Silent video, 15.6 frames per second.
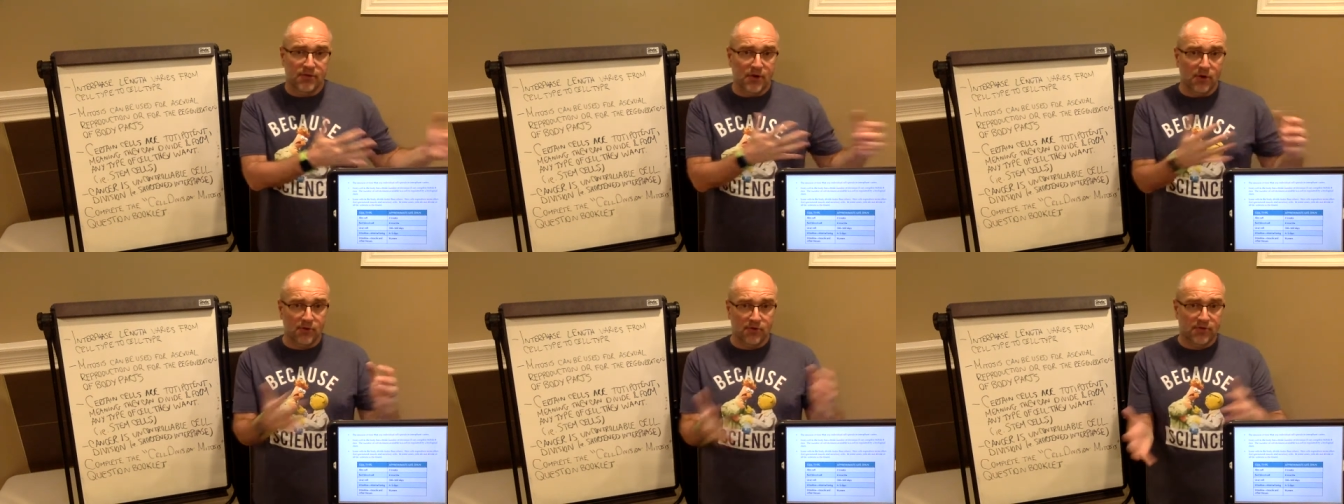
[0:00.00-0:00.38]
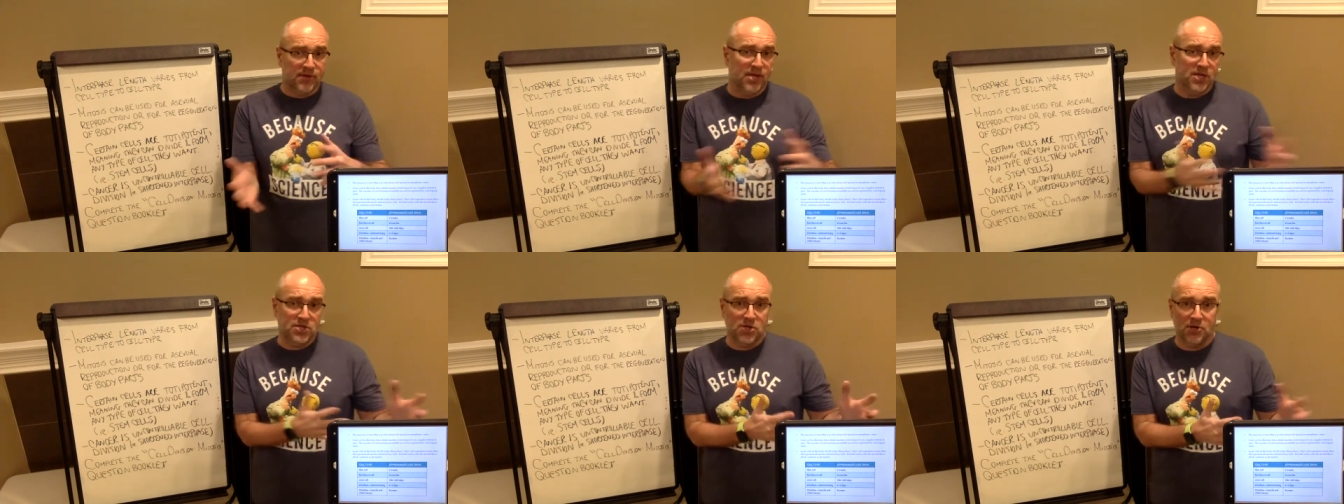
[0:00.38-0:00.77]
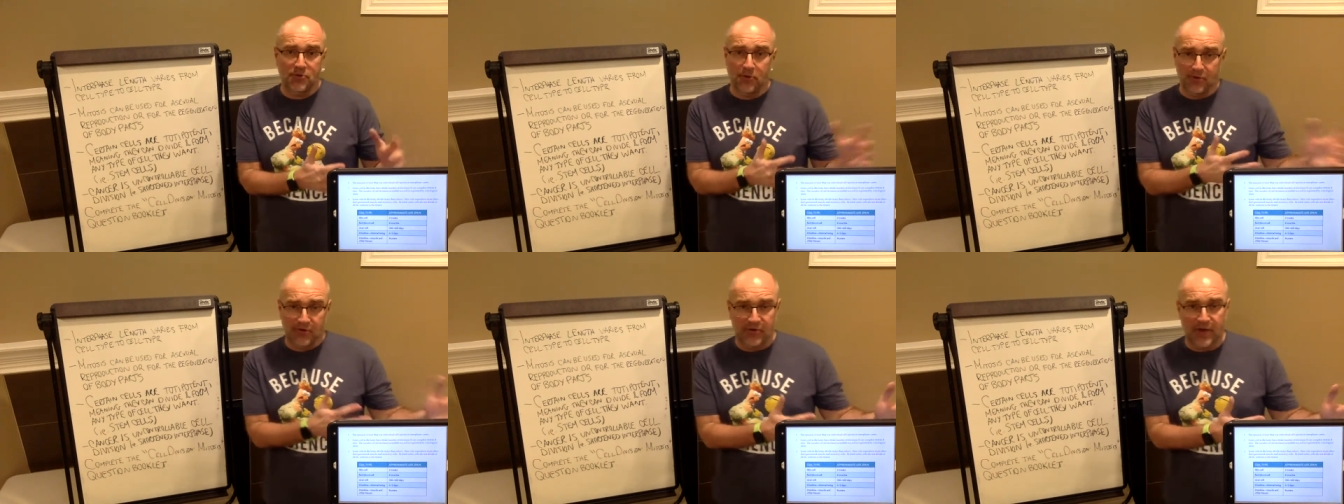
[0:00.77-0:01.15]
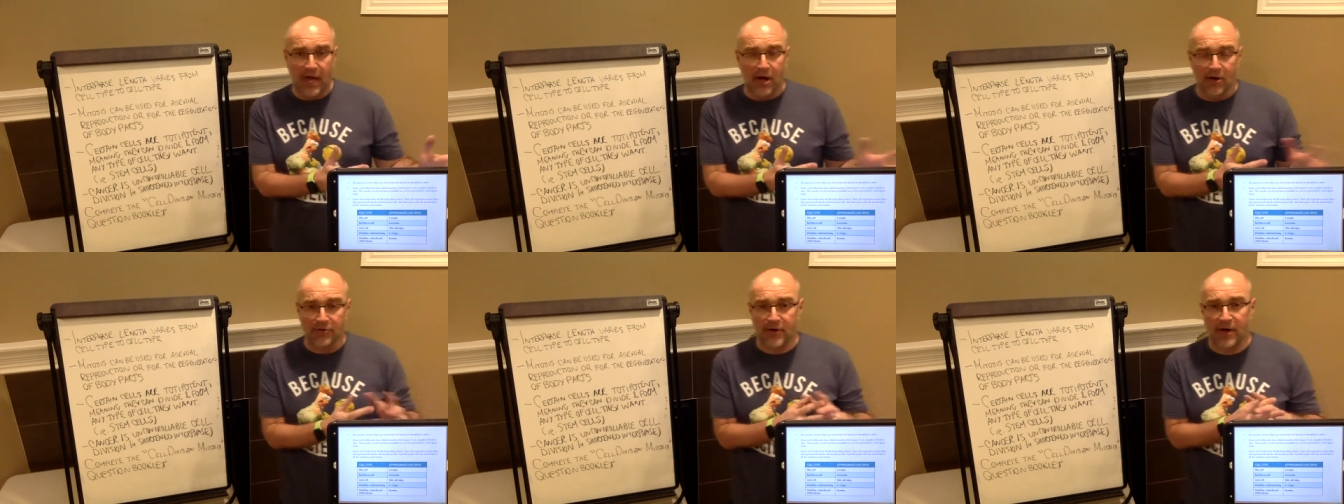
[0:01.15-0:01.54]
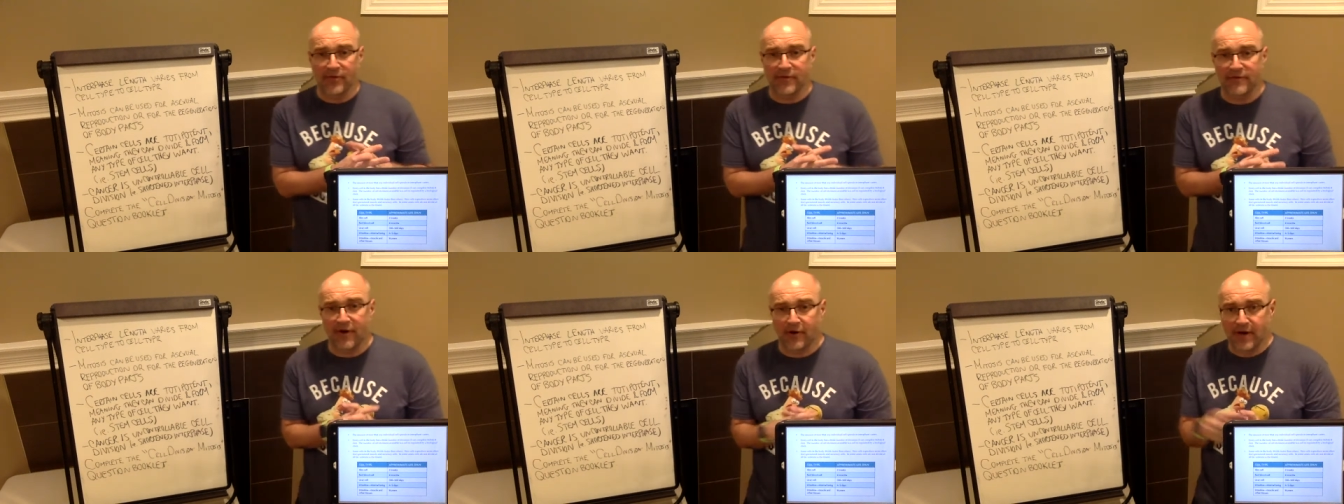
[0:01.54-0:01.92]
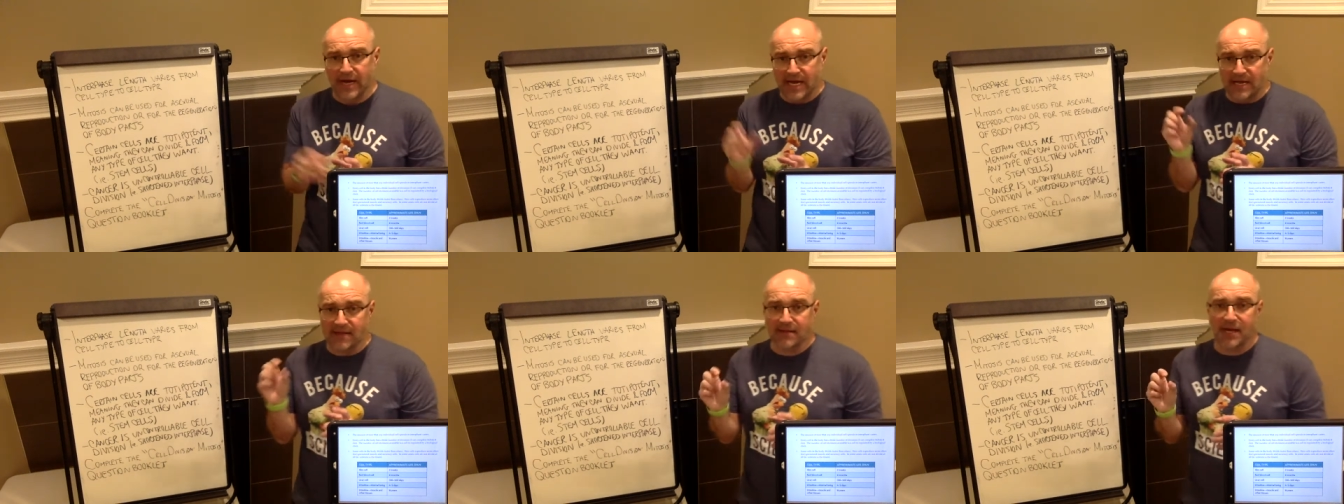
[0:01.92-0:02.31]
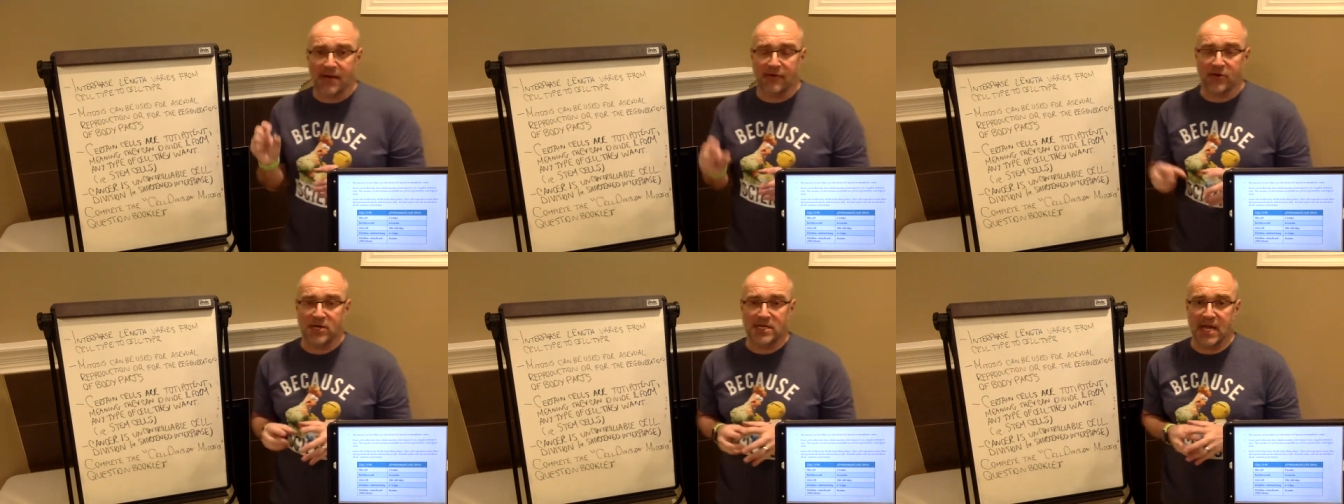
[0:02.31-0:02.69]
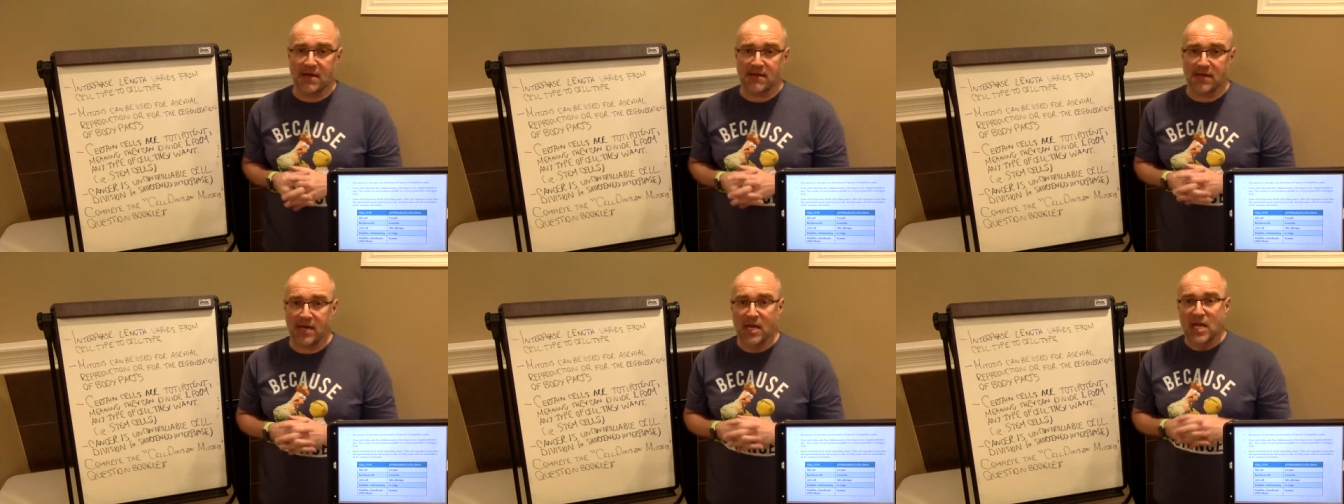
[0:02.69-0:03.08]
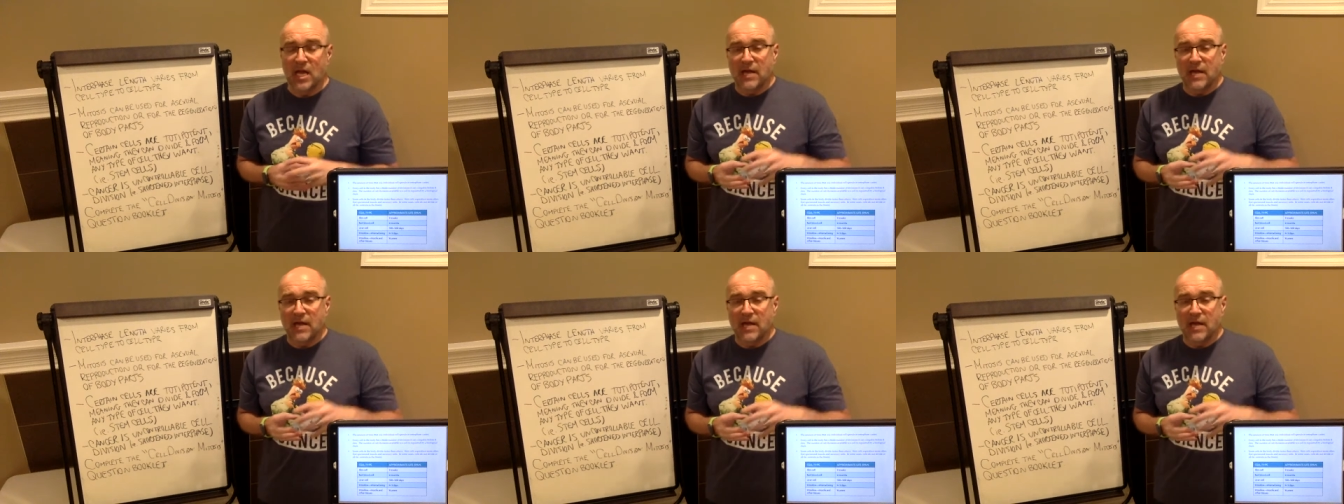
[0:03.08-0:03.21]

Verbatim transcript: those tissue or those cells on the very inside of your intestine.